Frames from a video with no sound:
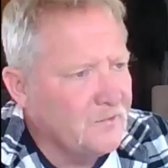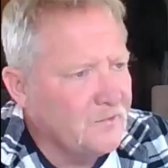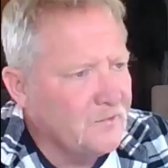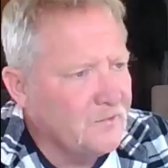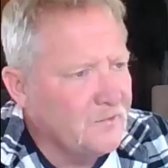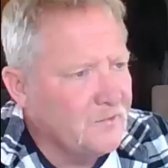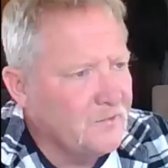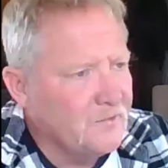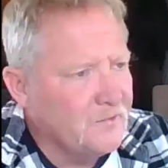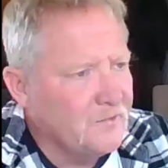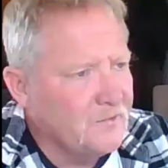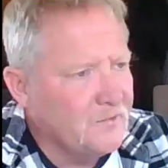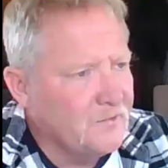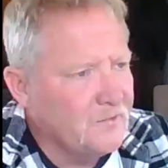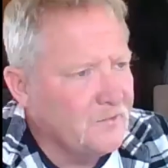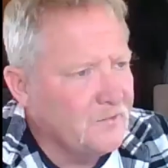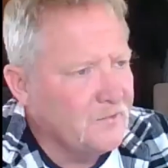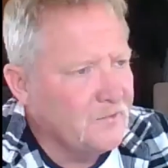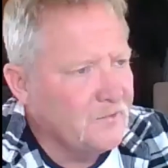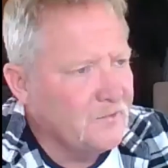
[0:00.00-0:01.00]
And I was
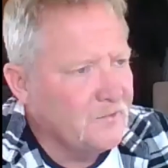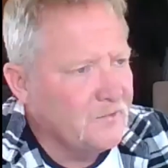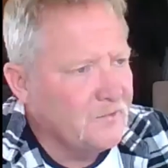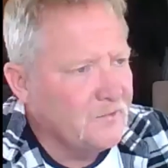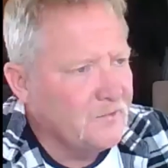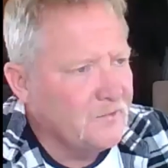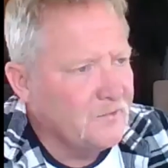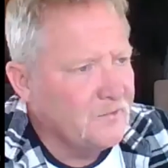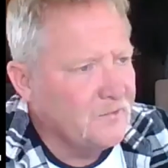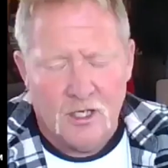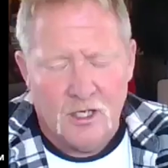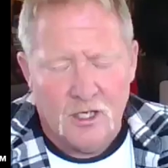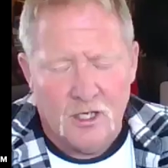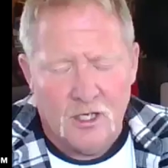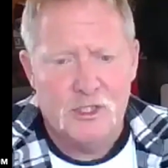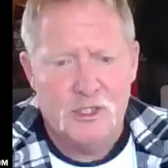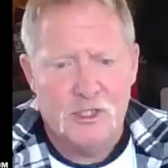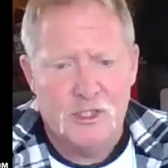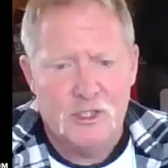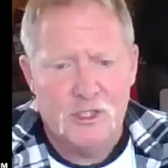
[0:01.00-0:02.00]
like point zero, like
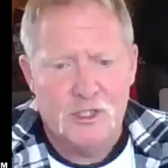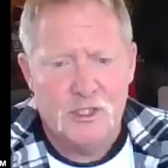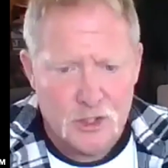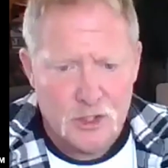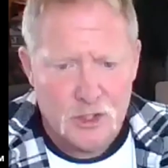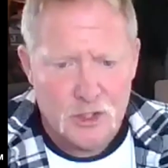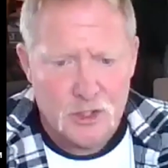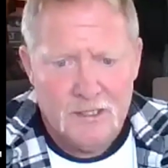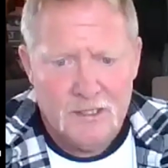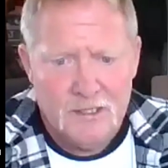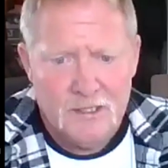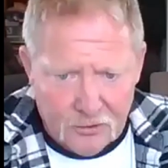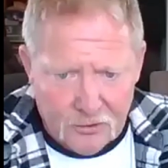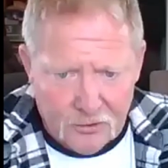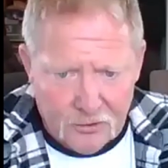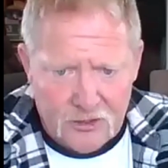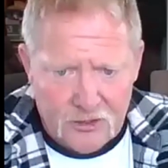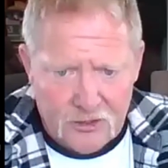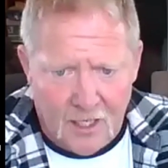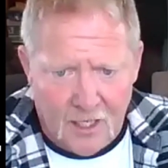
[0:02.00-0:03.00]
a credit card company
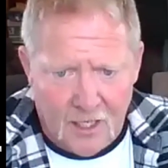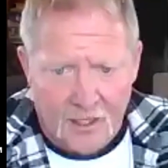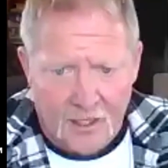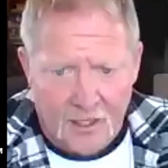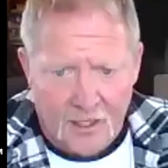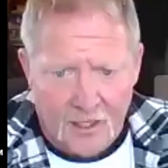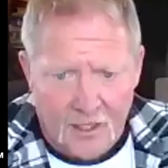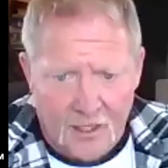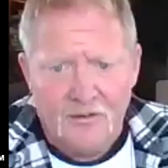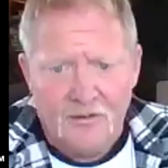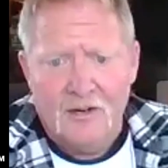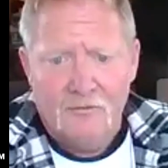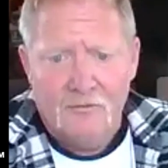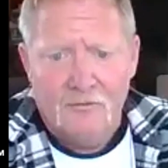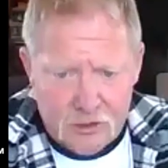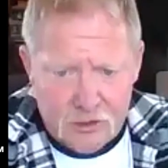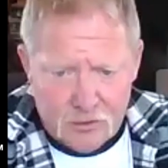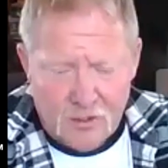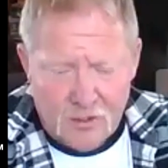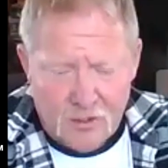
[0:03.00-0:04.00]
charges 3%
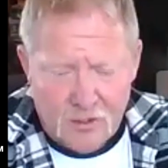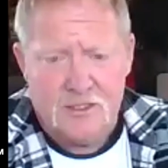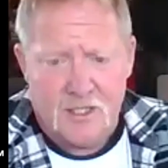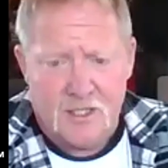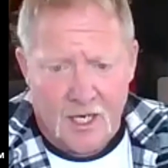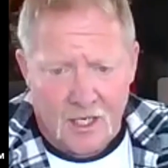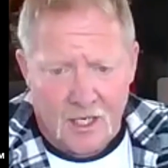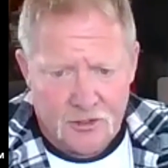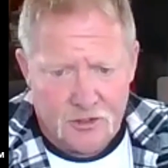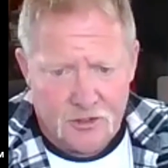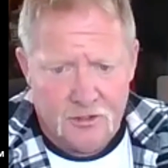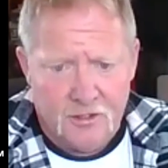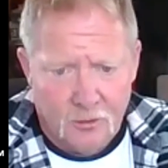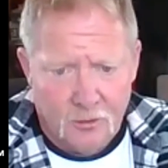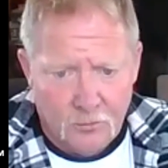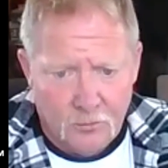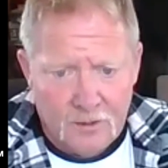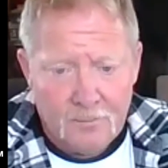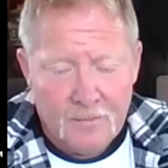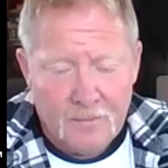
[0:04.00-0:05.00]
of every
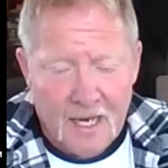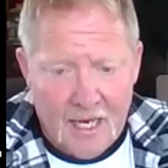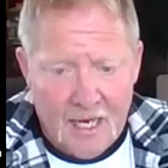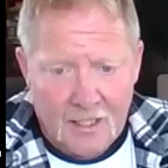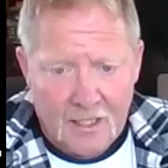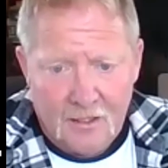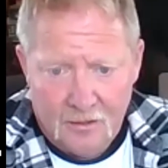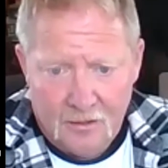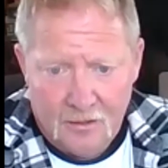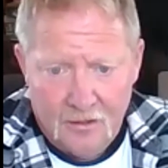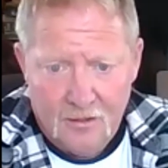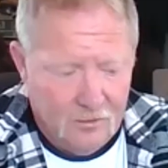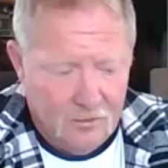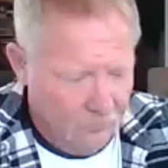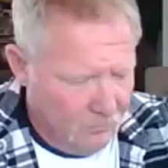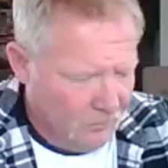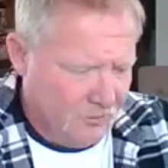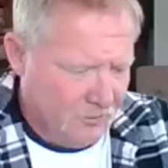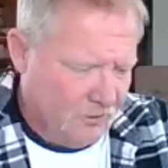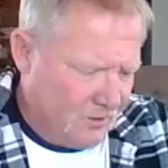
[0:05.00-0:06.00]
transaction that we make, whether
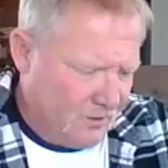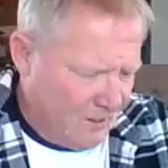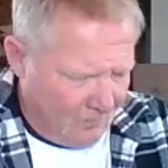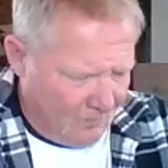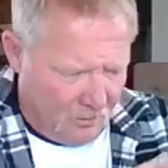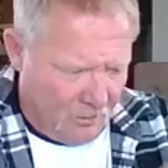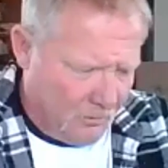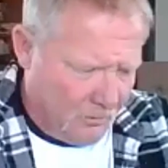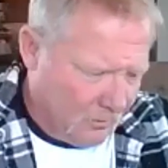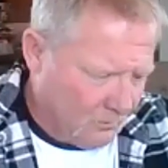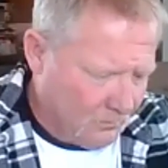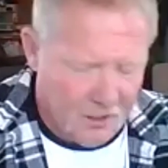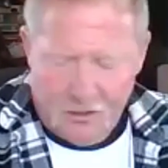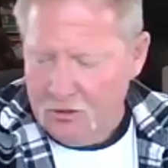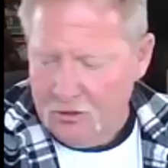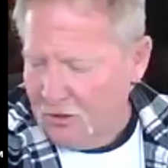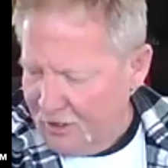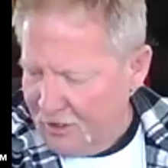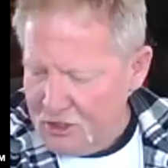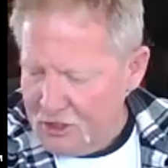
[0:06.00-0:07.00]
it's a debit card or credit card, they
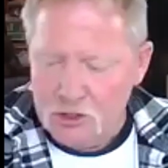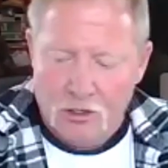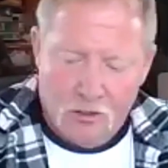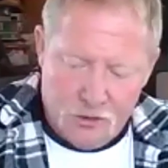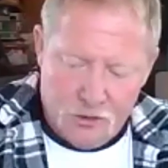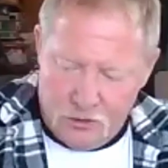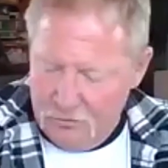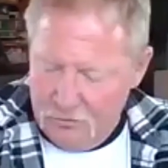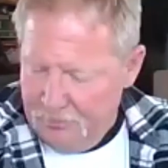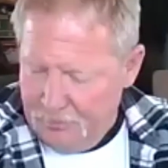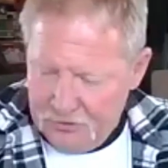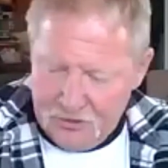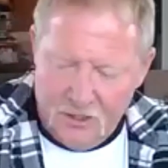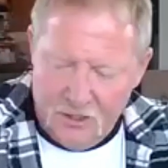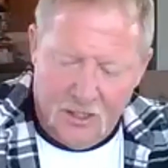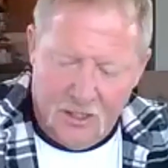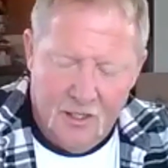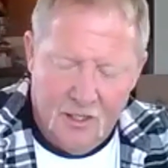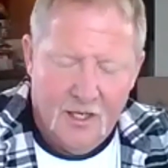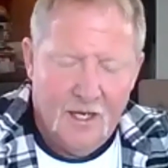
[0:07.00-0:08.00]
charge 3%.
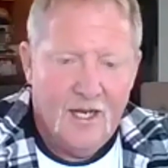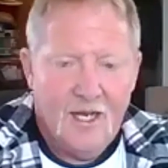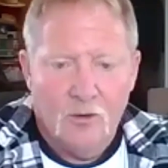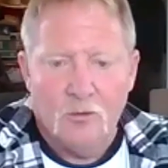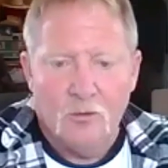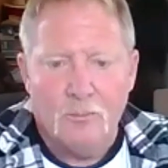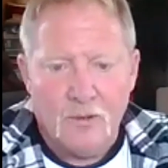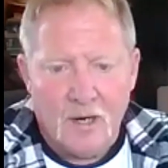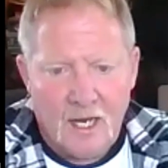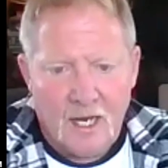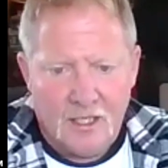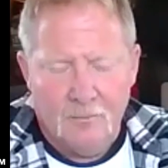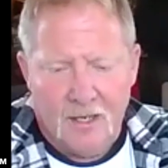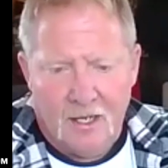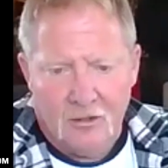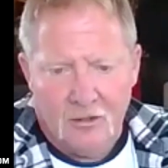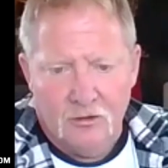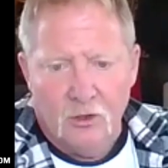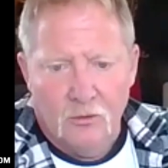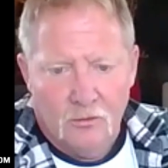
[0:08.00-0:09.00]
And we're bragging about
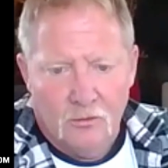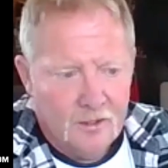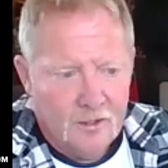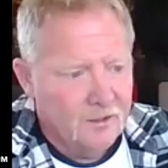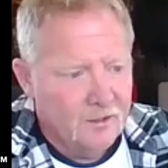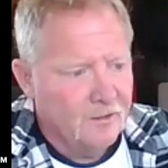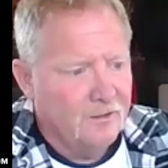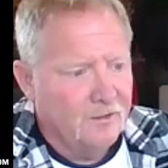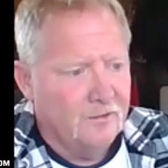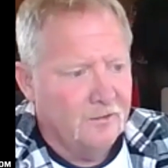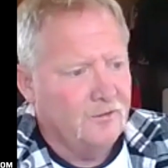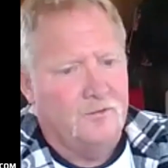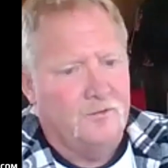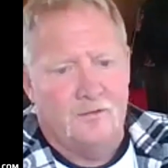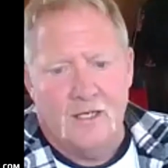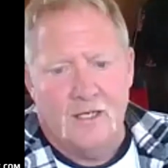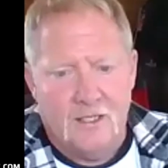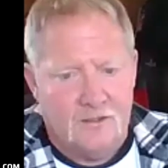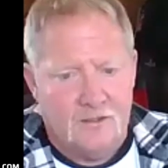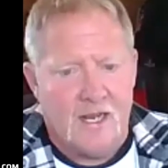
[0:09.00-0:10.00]
lowering the state
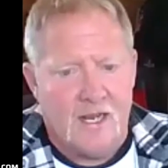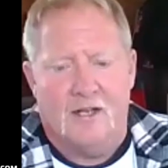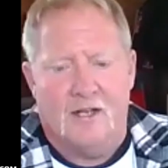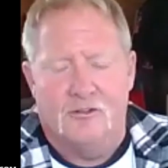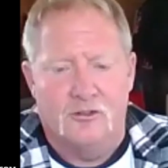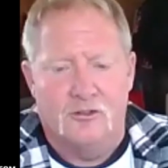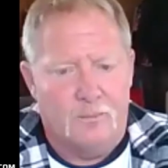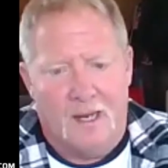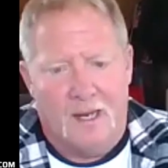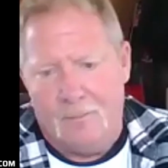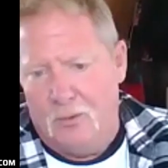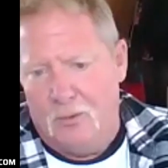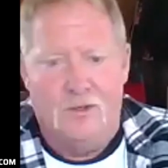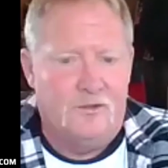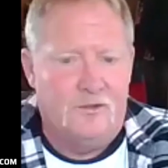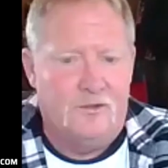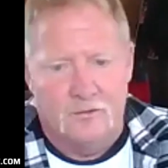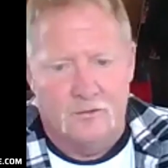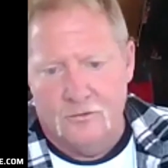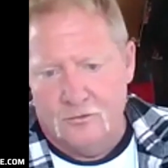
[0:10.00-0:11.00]
taxes by
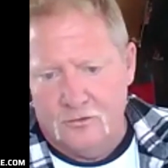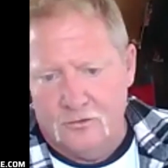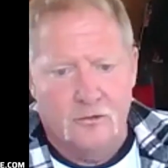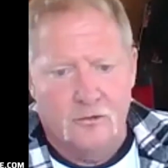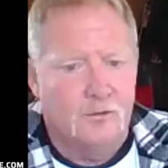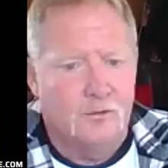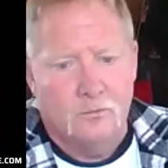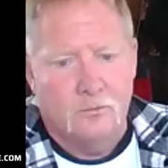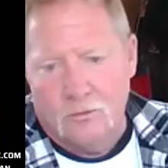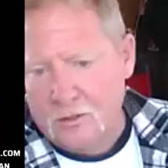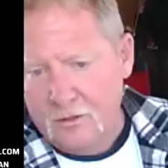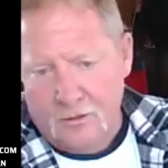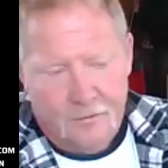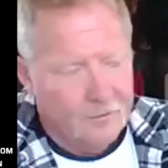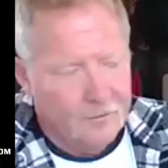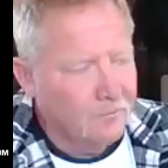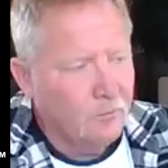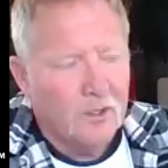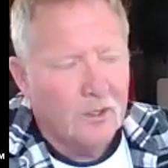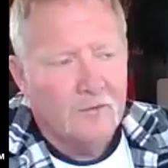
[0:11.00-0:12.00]
0.001 or
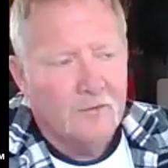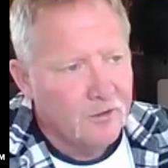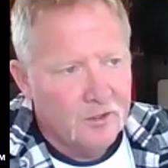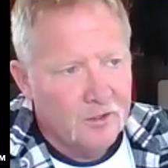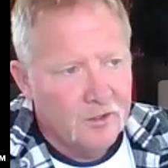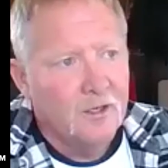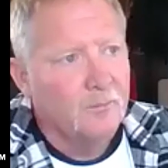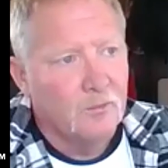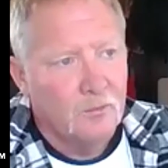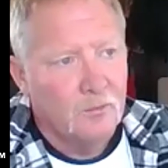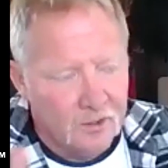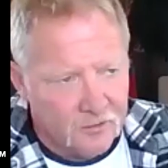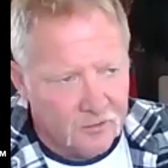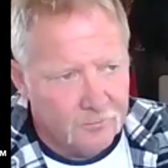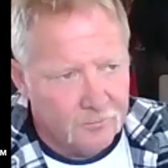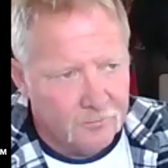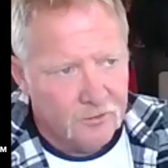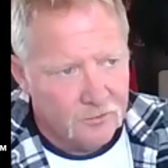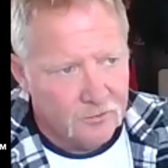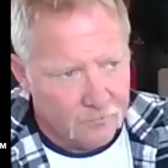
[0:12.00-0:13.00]
whatever the number was. I'm
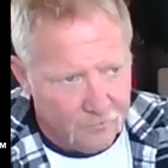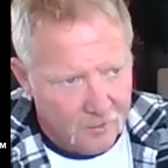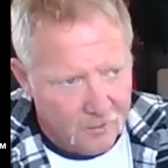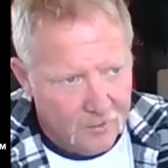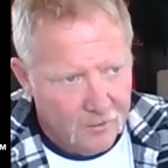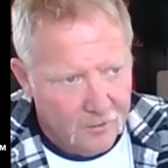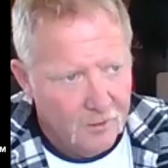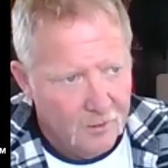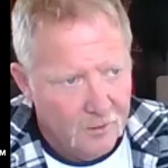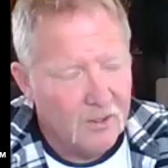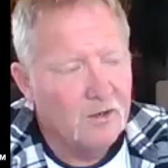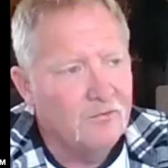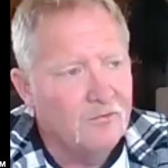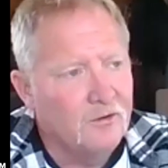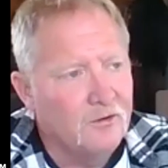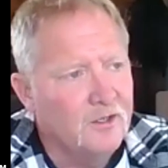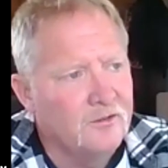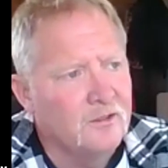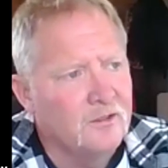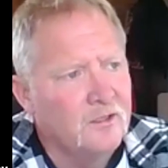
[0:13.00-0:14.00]
just
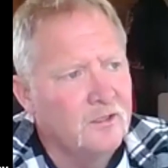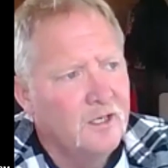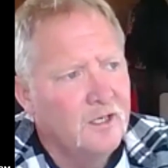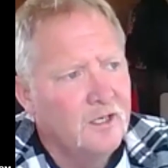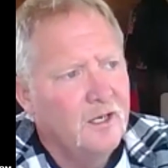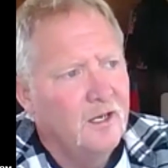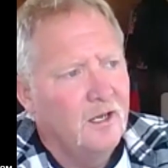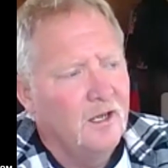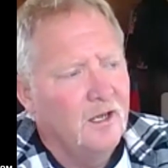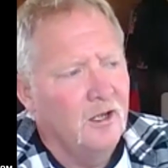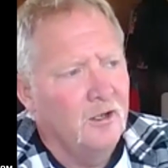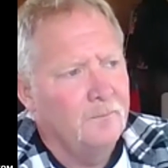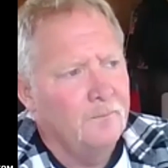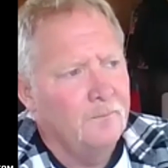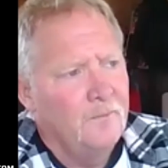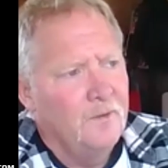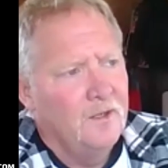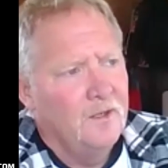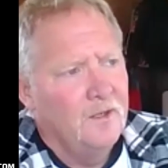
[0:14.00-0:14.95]
paraphrasing. Um,